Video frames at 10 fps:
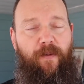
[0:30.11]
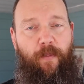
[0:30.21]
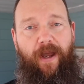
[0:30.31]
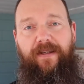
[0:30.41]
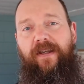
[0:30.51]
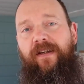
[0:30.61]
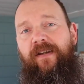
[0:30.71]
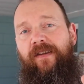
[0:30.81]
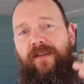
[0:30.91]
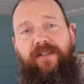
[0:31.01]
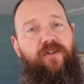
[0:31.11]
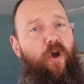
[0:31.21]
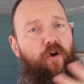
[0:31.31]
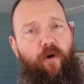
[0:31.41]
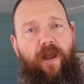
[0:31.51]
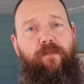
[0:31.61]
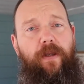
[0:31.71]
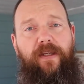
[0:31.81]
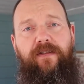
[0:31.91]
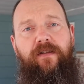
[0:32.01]
But this is all
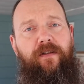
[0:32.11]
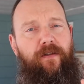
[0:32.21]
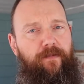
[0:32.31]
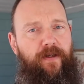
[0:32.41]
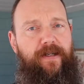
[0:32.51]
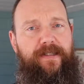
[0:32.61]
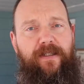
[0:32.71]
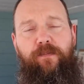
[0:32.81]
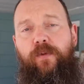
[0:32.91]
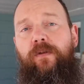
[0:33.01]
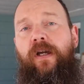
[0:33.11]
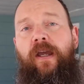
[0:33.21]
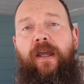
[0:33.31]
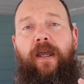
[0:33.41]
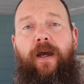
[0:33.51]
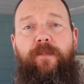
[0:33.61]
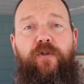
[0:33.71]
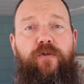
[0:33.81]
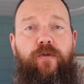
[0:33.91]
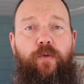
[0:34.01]
ground-based. Very simple, helps
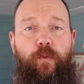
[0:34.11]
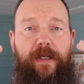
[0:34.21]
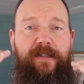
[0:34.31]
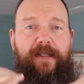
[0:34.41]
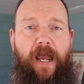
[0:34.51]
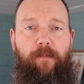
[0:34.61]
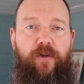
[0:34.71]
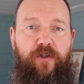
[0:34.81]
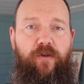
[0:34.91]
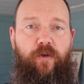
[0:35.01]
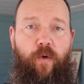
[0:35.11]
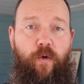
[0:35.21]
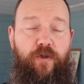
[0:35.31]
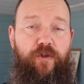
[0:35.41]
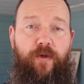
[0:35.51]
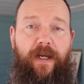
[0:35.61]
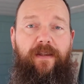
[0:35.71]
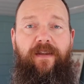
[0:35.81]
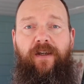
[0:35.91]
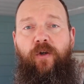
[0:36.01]
to reestablish core
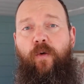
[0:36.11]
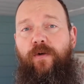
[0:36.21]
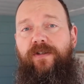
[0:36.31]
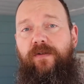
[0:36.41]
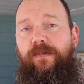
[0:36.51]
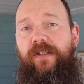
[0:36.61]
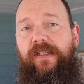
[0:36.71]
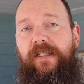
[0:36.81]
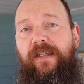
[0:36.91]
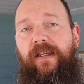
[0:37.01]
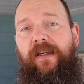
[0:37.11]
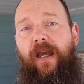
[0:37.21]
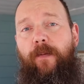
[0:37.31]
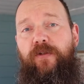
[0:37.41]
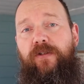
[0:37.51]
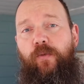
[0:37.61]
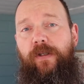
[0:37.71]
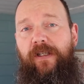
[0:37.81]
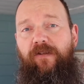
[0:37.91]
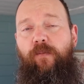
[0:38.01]
strength, core stability, helps to
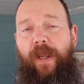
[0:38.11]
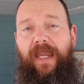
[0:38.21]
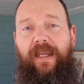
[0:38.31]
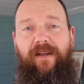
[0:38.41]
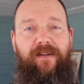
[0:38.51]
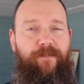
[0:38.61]
relieve pain,